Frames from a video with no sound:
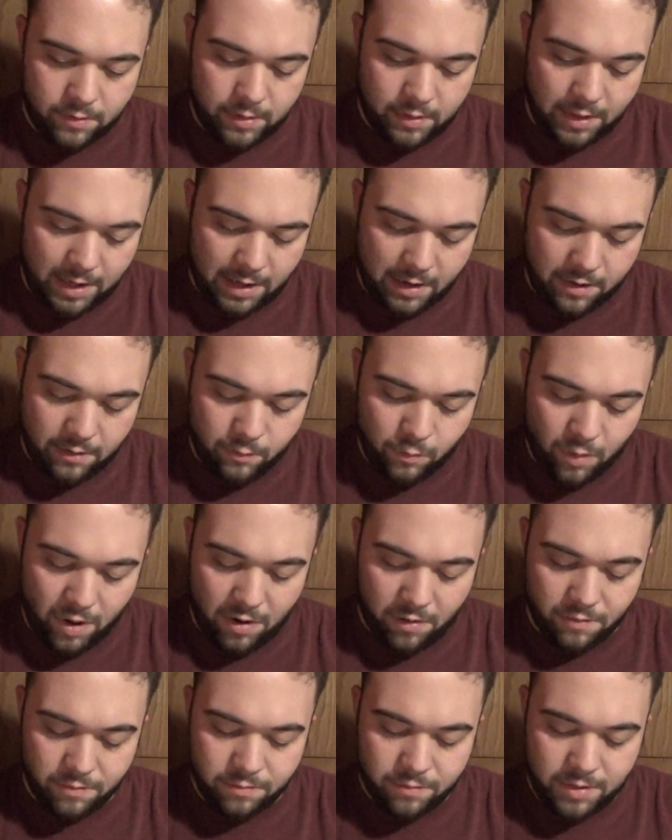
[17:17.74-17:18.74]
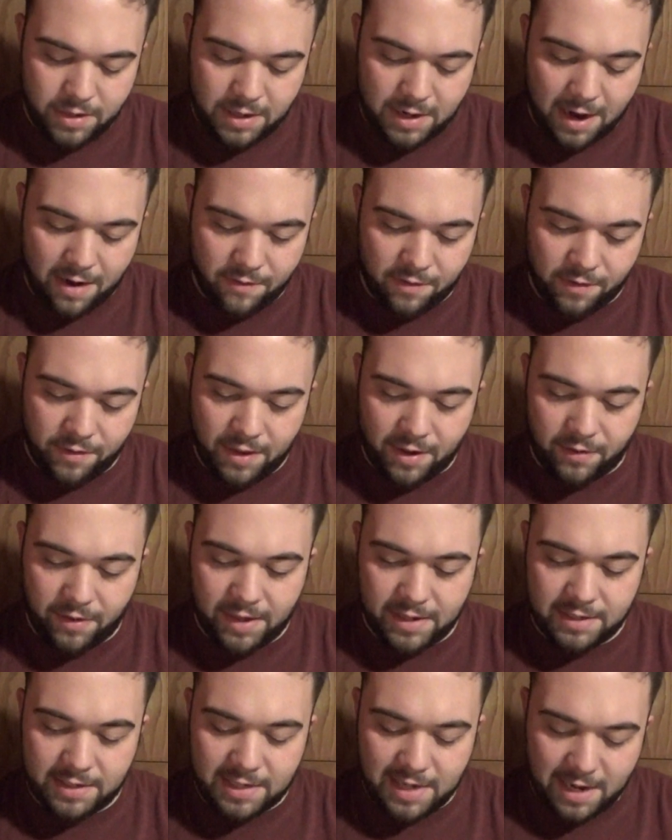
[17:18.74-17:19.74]
like weird cover thing on the
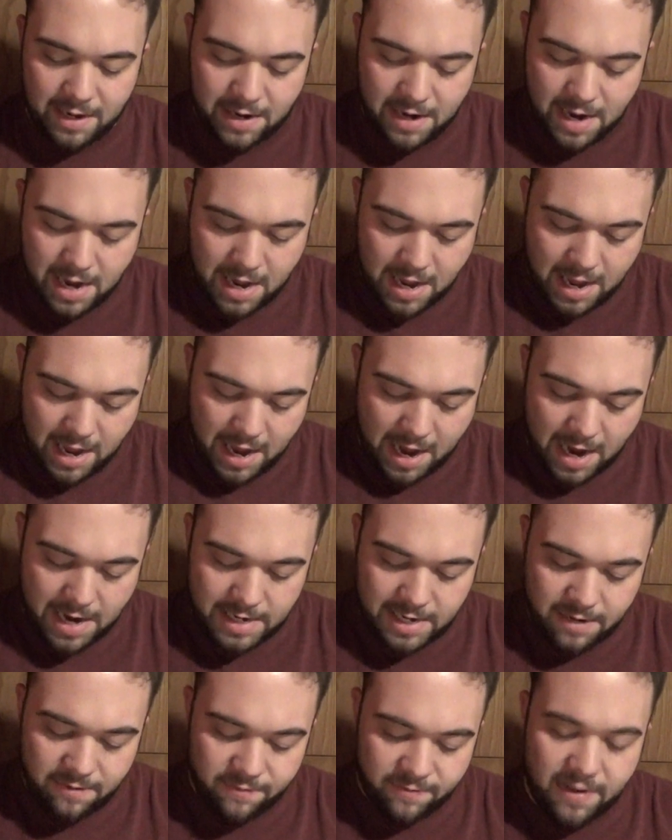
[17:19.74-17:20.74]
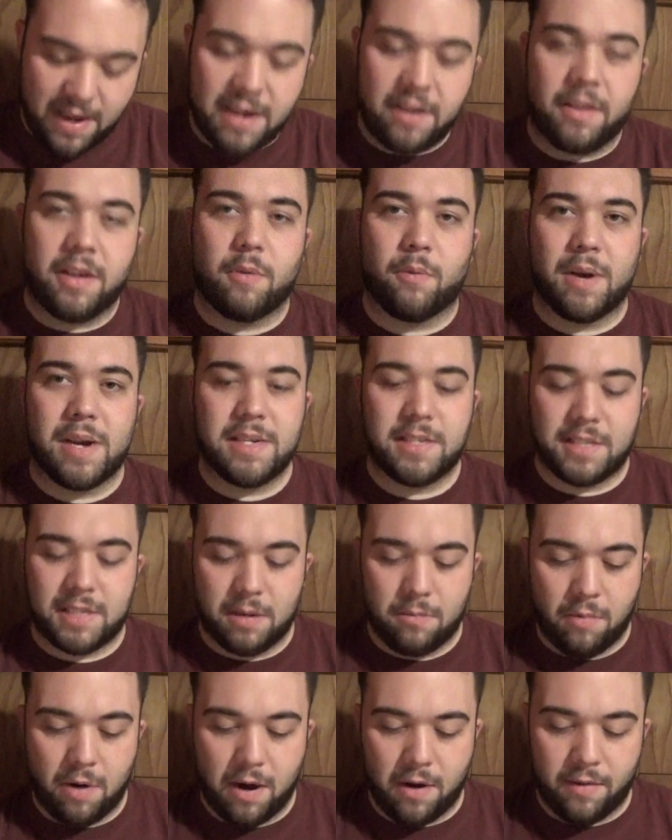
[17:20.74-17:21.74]
inside. I did vaguely read
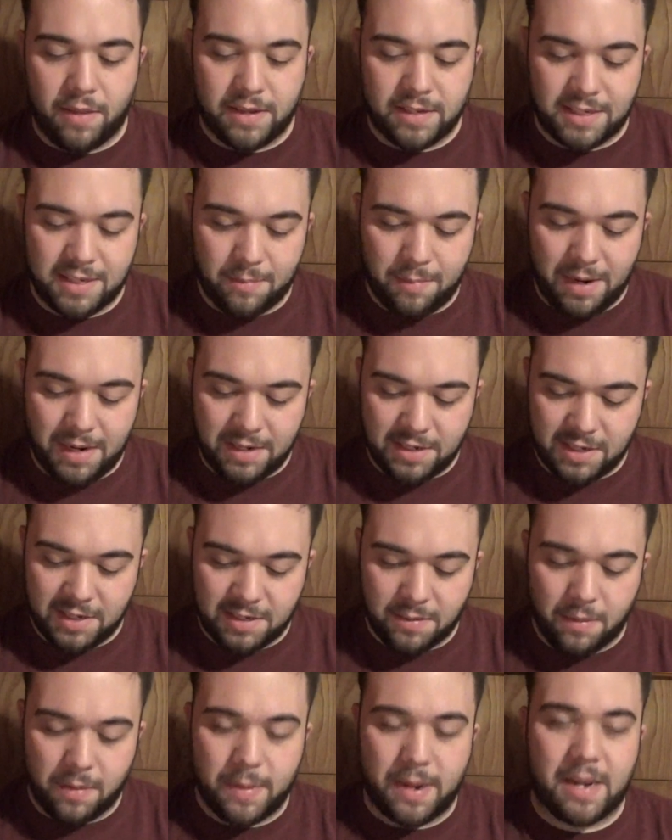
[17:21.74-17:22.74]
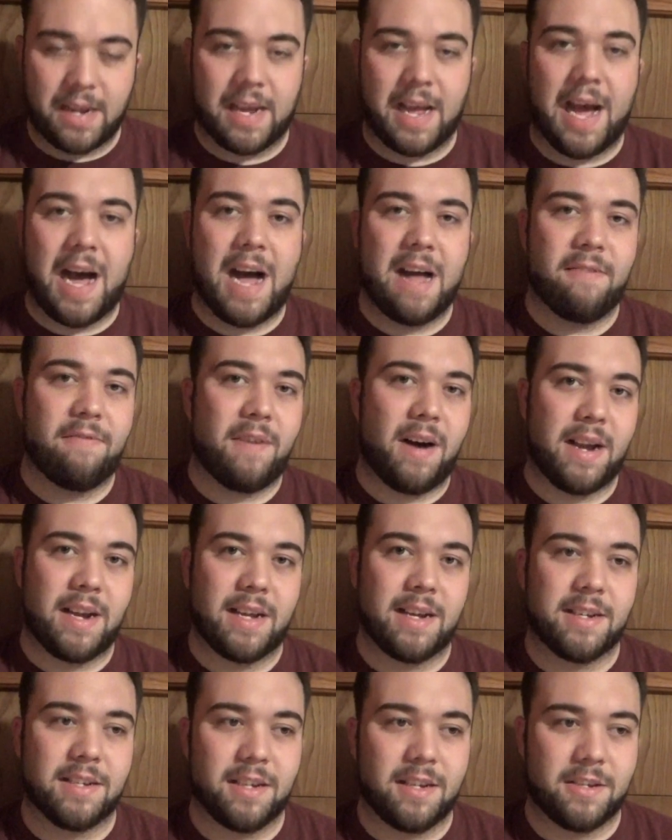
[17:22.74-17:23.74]
somewhere that somebody said something about a guy
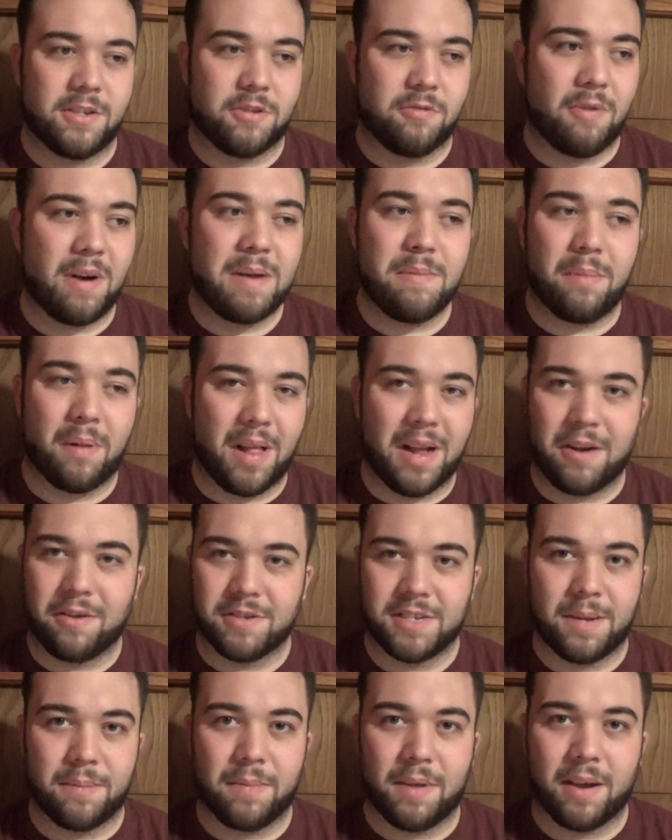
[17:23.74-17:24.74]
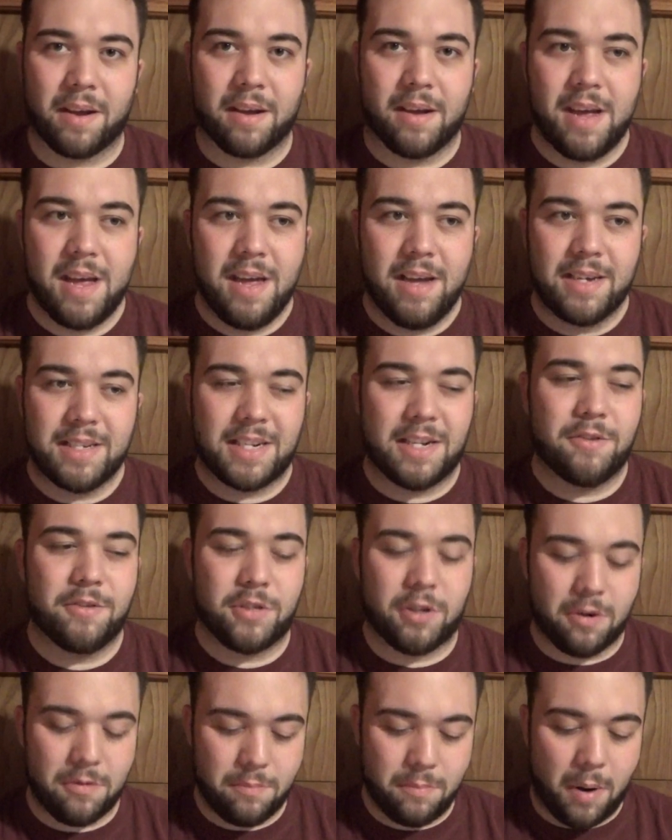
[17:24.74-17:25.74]
finding a screenplay or something. Because I know
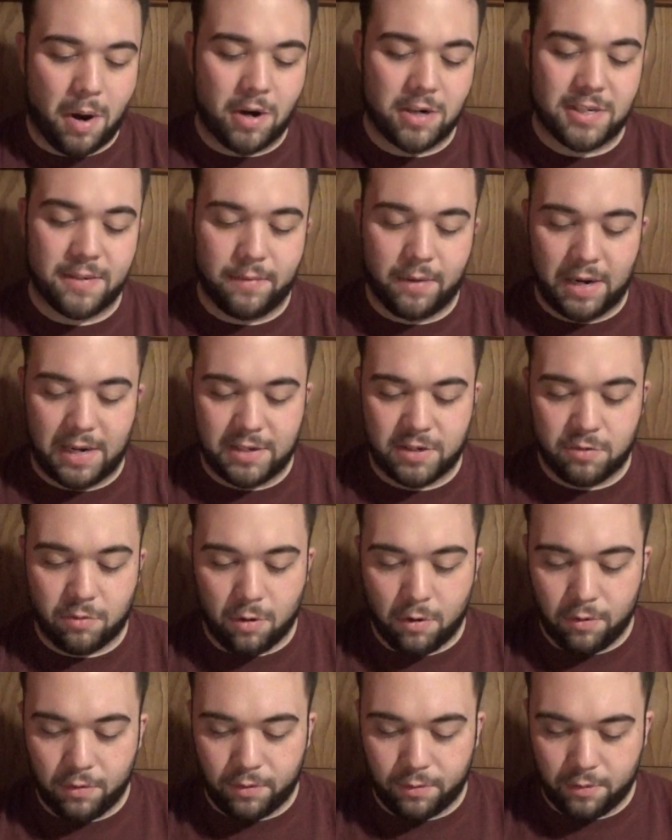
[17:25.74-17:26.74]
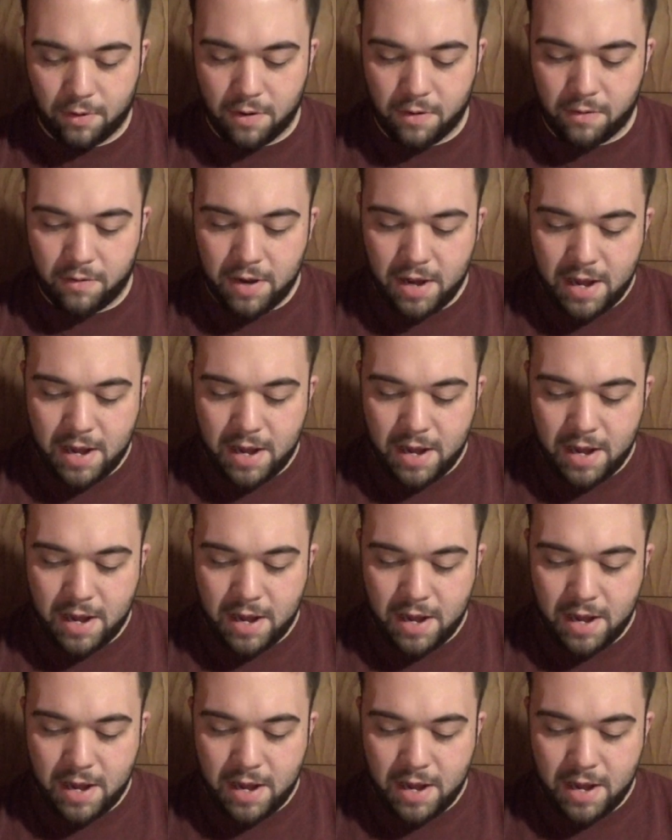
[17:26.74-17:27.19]
certain parts of it, when I scroll through,